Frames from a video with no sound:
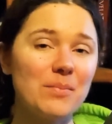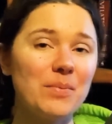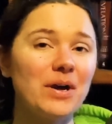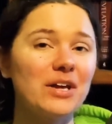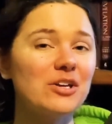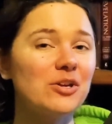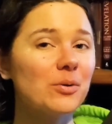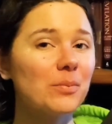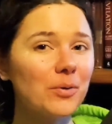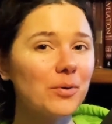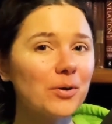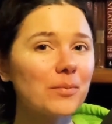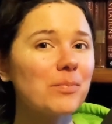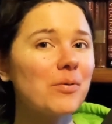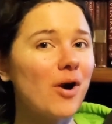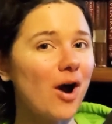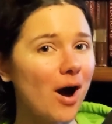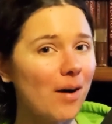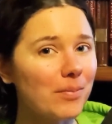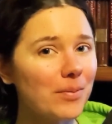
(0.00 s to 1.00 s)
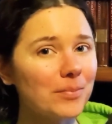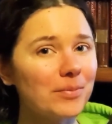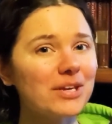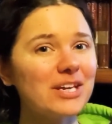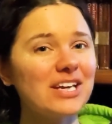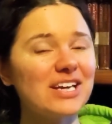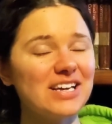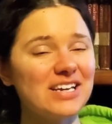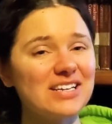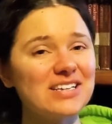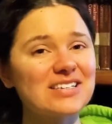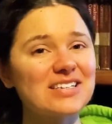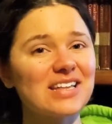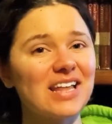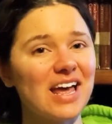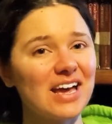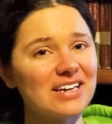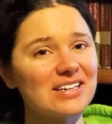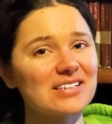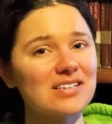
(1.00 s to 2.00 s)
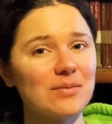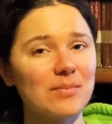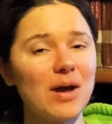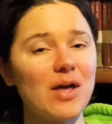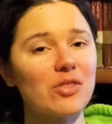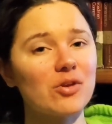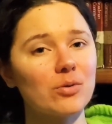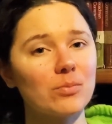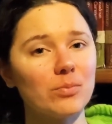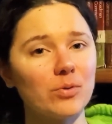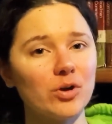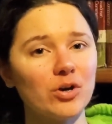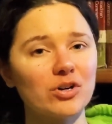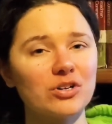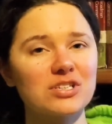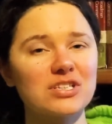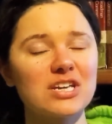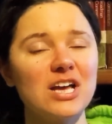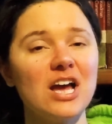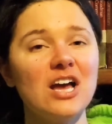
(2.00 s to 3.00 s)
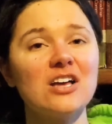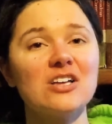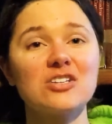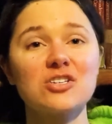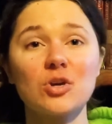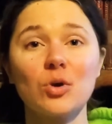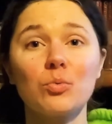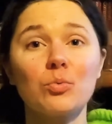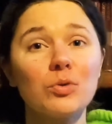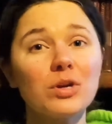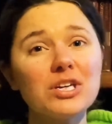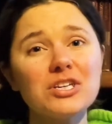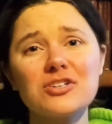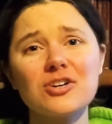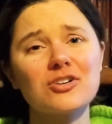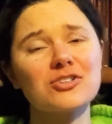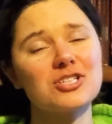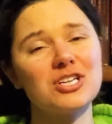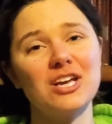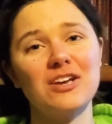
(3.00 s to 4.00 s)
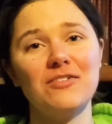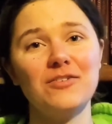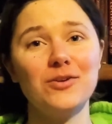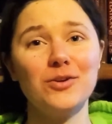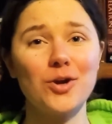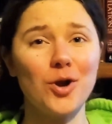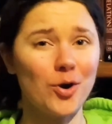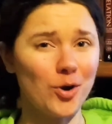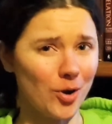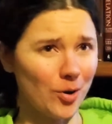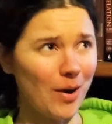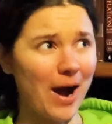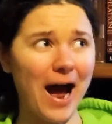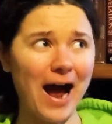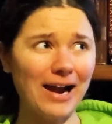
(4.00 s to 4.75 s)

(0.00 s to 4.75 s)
but your book probably is like some other books. So research it if you don't know.